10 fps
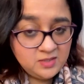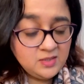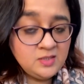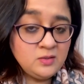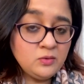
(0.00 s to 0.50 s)

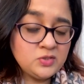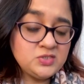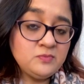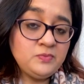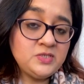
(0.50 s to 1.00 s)
in the
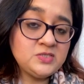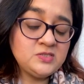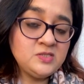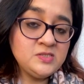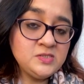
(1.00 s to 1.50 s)
quashing
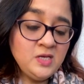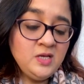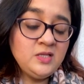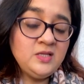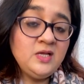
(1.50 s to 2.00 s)
petition is
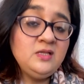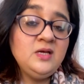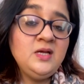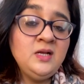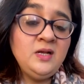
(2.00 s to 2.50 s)
that
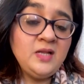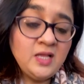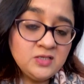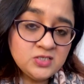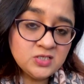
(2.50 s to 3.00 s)
the
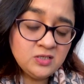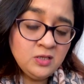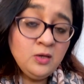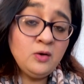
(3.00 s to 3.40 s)
intention